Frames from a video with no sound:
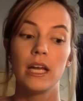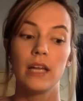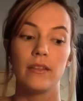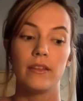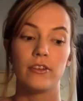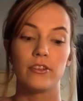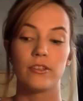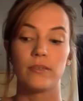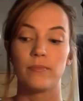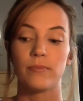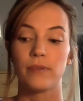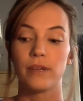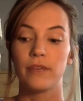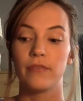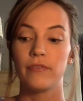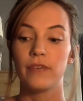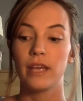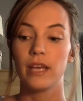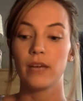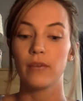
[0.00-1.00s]
There's a
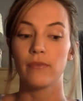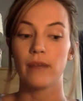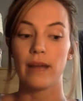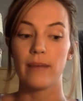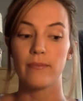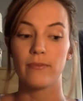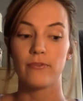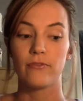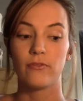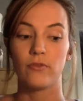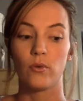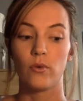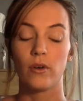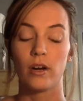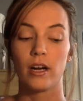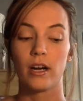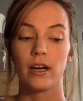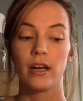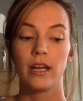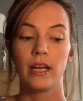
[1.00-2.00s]
briefing right
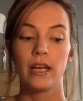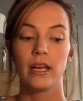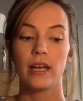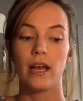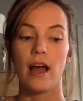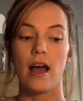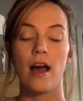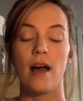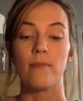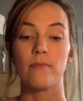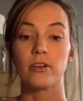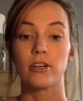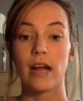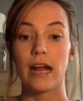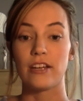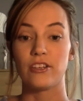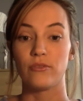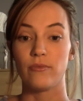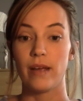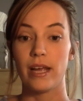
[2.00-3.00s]
before
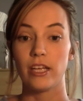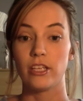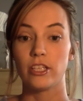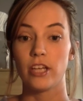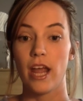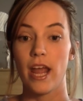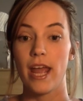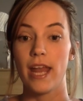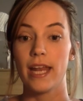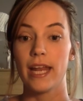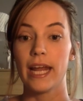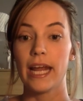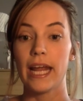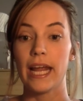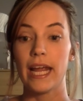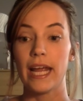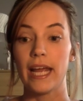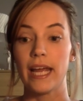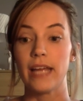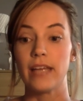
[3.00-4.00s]
graduation,
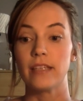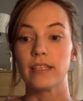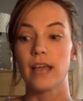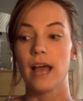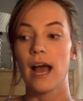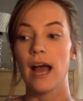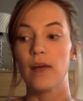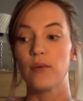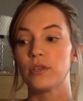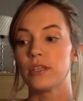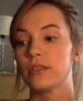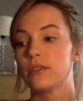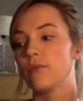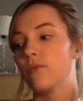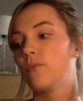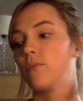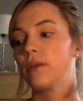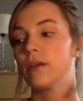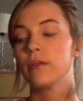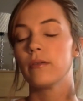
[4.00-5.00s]
and
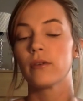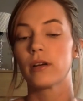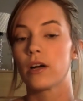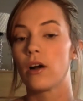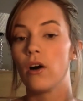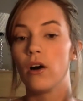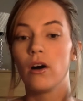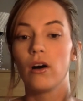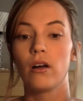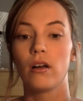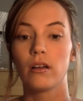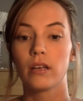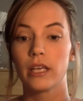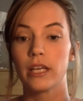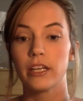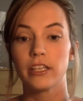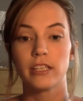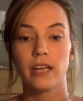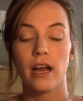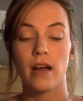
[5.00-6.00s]
we were all
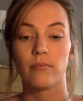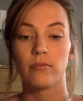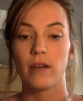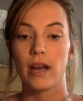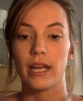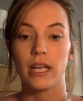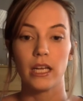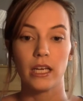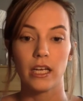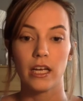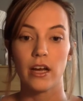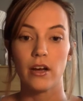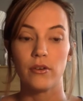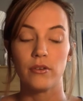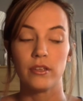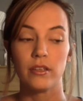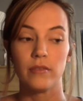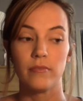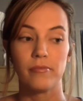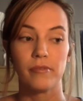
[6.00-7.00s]
geared up, ready to go
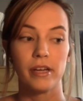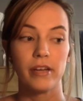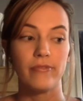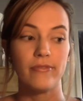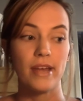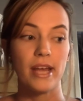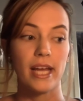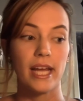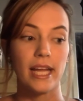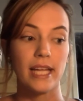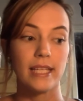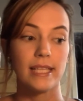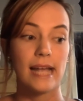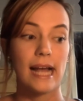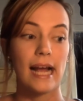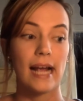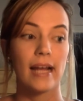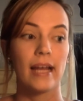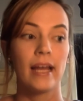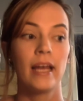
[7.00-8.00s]
to the briefing, and
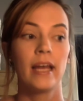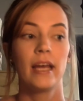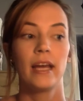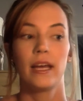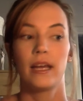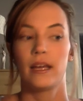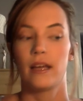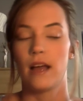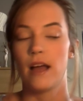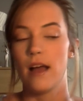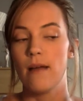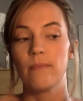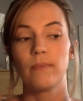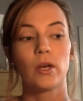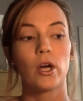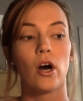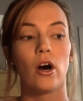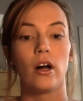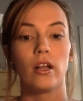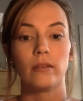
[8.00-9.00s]
Zach
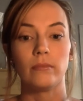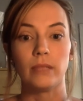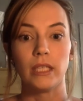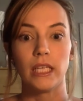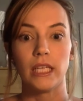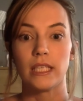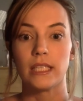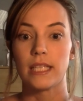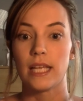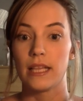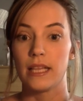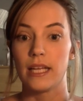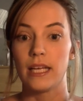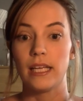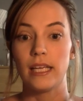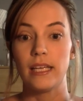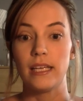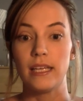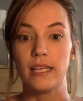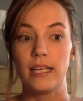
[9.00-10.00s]
called me and said that
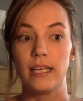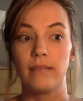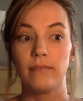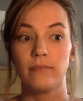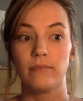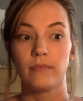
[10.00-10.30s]
he